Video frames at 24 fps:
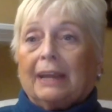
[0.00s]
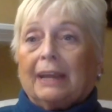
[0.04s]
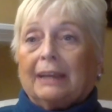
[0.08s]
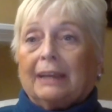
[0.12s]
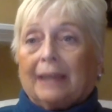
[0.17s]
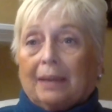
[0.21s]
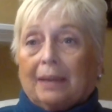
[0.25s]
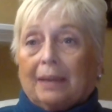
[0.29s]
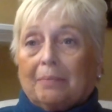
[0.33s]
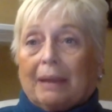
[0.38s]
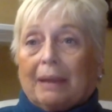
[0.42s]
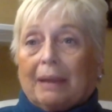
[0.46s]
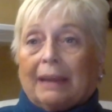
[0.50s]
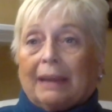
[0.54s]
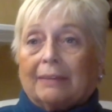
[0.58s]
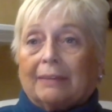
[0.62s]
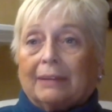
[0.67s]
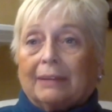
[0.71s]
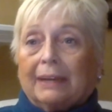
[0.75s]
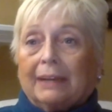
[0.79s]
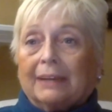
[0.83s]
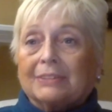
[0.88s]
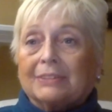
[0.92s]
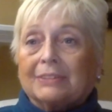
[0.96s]
came
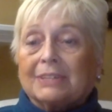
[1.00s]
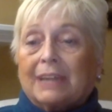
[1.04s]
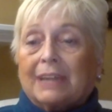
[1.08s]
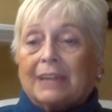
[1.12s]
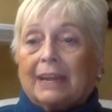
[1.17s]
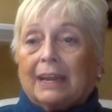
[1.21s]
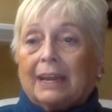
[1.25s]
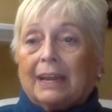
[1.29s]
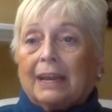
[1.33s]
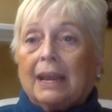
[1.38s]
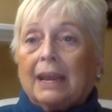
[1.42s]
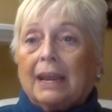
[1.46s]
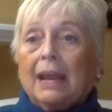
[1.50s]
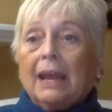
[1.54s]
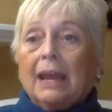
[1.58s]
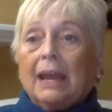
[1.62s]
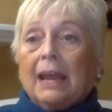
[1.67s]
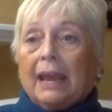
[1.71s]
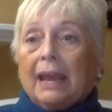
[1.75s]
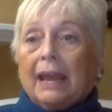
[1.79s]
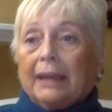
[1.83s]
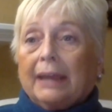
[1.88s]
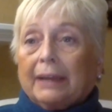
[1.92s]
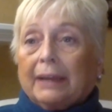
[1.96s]
back the next day,
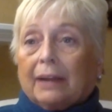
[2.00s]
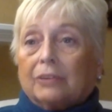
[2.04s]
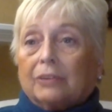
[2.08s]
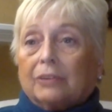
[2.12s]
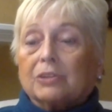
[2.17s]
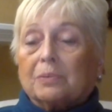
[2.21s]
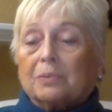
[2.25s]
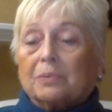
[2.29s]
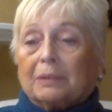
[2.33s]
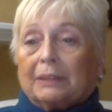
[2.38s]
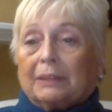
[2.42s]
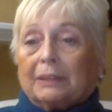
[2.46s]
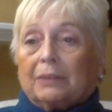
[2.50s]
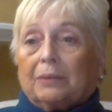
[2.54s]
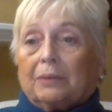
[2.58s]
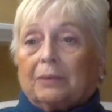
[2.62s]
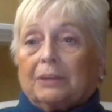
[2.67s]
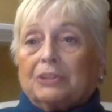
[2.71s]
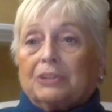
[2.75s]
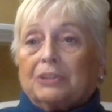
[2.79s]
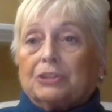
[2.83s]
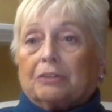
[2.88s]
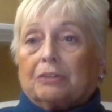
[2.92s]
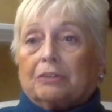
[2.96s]
and ultimately
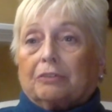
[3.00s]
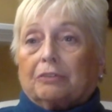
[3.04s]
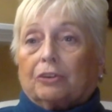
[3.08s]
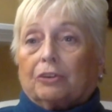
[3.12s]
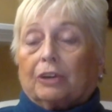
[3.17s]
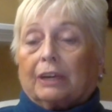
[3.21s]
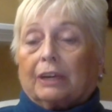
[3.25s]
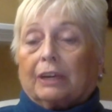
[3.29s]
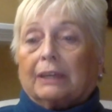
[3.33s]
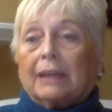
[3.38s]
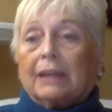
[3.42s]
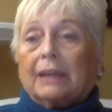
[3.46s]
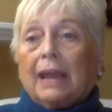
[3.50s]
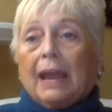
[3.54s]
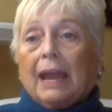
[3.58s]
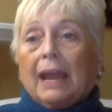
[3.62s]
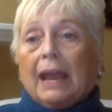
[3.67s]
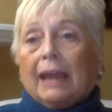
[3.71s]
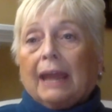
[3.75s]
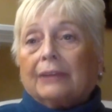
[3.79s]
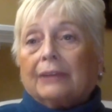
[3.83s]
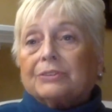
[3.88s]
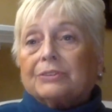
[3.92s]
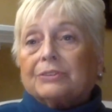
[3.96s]
reached a verdict.
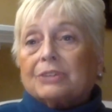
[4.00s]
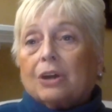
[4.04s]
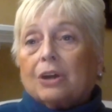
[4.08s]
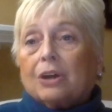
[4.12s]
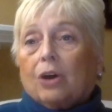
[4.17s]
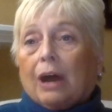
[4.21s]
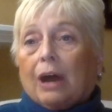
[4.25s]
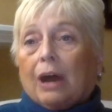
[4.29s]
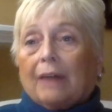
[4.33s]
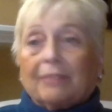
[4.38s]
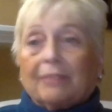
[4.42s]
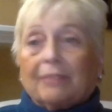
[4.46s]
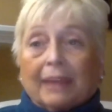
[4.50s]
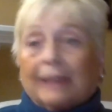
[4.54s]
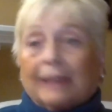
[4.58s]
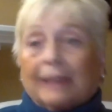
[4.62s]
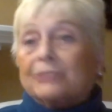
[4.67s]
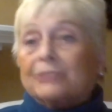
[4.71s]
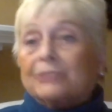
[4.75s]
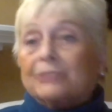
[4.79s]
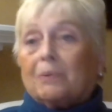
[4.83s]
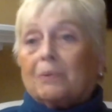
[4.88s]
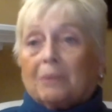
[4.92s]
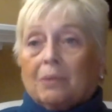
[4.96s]
And so
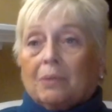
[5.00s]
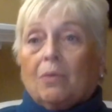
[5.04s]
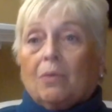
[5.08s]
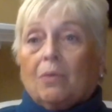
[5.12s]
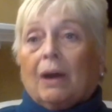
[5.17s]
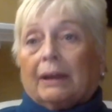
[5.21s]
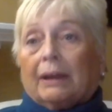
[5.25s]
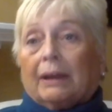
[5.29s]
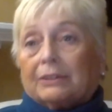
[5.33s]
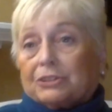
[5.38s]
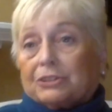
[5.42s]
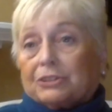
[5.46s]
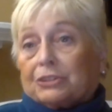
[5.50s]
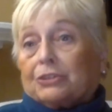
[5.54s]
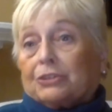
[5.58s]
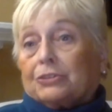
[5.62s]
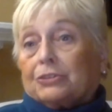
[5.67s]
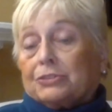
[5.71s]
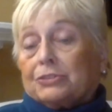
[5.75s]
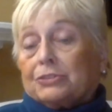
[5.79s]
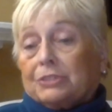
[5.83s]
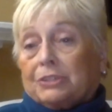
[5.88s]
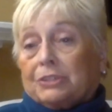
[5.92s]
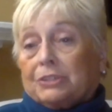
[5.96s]
that's what we want
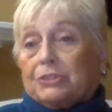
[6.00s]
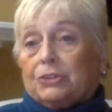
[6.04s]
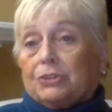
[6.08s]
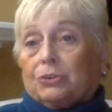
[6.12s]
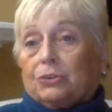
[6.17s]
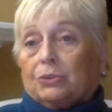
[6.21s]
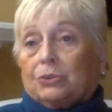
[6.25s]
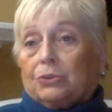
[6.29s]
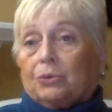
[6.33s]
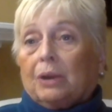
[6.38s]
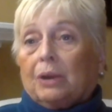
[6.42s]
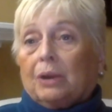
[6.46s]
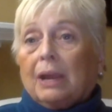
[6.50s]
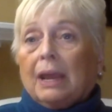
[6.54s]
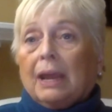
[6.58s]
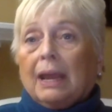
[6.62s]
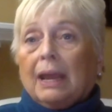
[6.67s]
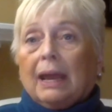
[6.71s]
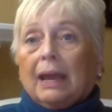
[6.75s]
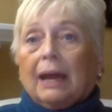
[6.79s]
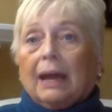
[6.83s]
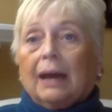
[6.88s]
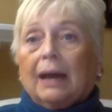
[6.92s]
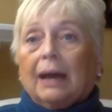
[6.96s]
jurors to do.
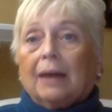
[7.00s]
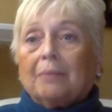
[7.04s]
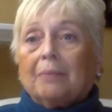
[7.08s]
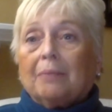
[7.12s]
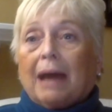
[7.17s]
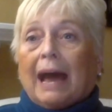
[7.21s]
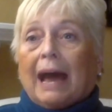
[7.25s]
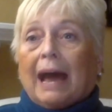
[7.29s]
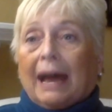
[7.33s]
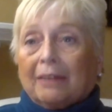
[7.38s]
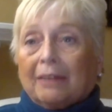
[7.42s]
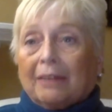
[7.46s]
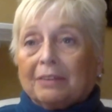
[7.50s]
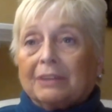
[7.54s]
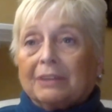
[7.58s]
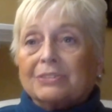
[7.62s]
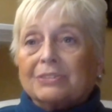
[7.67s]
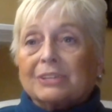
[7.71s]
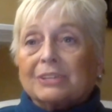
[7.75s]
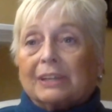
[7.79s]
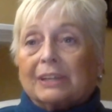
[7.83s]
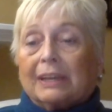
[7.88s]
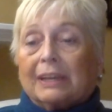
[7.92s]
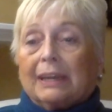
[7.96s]

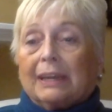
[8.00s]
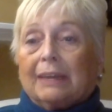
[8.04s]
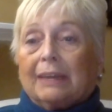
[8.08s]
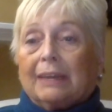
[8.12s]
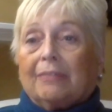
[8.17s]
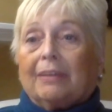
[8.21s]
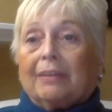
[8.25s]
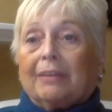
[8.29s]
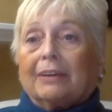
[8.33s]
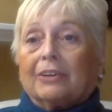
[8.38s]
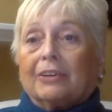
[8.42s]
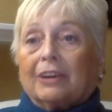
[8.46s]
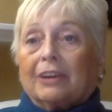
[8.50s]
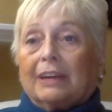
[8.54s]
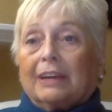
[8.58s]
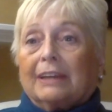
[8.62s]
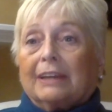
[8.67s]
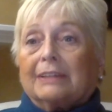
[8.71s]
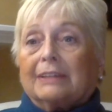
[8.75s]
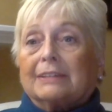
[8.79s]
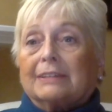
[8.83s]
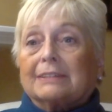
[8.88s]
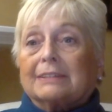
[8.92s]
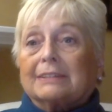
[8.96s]
Obviously, there
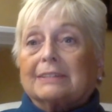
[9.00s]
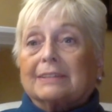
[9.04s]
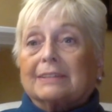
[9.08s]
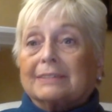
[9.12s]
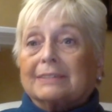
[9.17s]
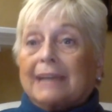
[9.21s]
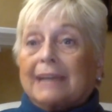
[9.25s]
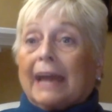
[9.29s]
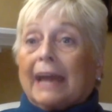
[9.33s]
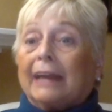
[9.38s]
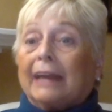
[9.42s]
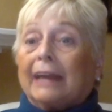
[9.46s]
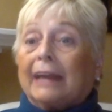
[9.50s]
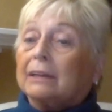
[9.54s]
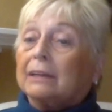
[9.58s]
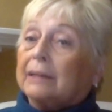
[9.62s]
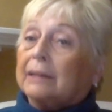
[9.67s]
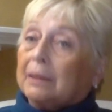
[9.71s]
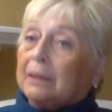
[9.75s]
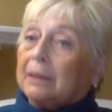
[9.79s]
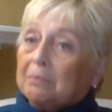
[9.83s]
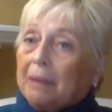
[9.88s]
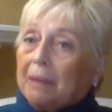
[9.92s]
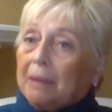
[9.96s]
is
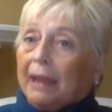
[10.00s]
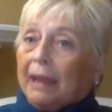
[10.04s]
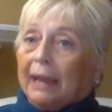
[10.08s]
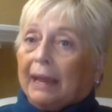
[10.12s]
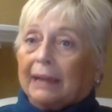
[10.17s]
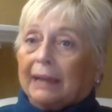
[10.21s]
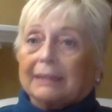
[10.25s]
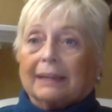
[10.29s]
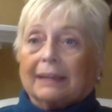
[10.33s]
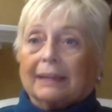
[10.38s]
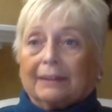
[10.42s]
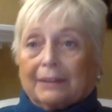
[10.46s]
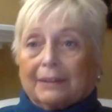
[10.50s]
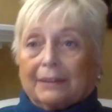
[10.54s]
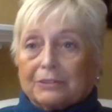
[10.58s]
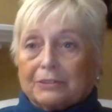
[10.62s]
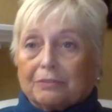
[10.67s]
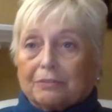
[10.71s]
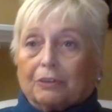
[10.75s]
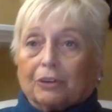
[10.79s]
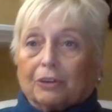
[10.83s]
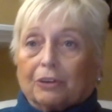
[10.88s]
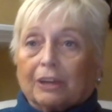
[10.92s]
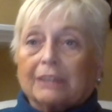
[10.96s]
societal impact on
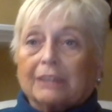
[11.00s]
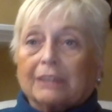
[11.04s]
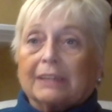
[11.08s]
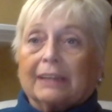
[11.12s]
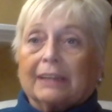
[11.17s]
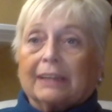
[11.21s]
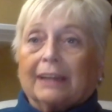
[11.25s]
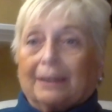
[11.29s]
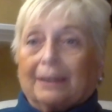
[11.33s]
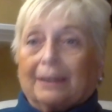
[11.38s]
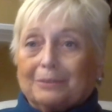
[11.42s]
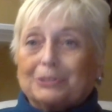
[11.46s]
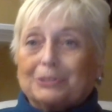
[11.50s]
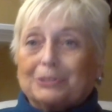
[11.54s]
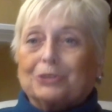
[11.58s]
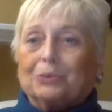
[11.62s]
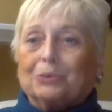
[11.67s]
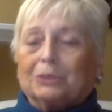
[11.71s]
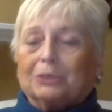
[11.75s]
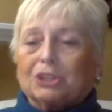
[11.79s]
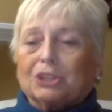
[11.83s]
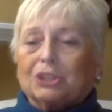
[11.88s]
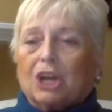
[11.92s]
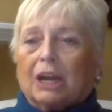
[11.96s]
this verdict, and I'm
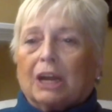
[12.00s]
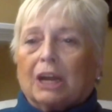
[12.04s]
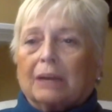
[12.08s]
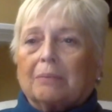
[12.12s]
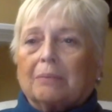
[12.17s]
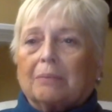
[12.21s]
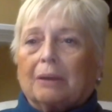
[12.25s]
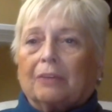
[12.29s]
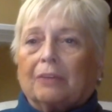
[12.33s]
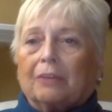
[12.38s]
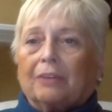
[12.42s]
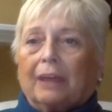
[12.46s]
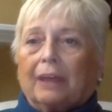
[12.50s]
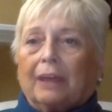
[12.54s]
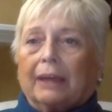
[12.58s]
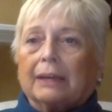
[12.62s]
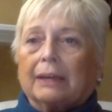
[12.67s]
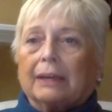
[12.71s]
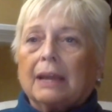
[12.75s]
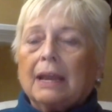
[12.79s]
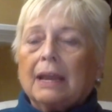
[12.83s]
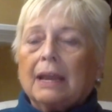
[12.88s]
sure we'll talk about that.